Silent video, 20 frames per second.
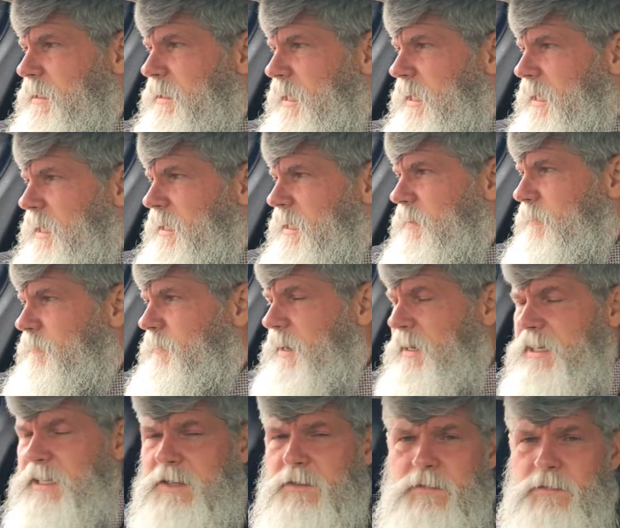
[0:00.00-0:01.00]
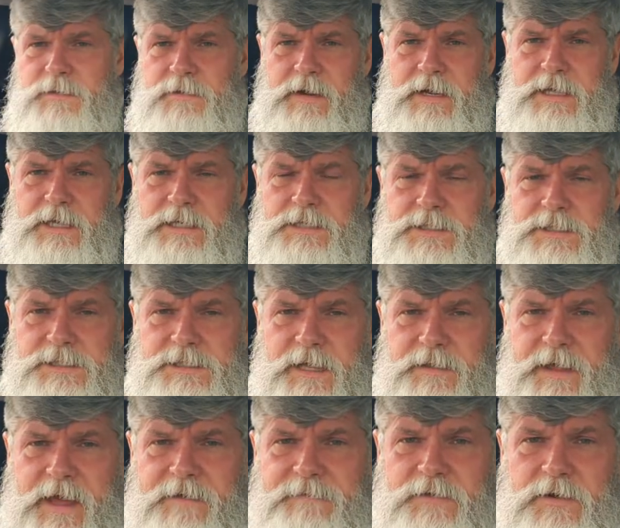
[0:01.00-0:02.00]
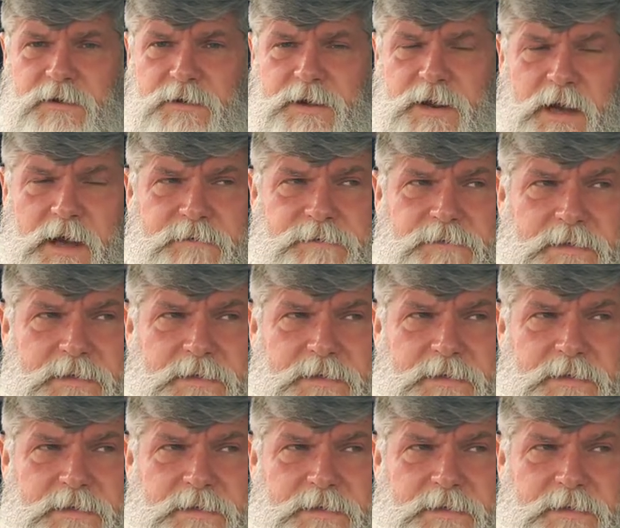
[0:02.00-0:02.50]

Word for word: And pending whether I get to South Africa or not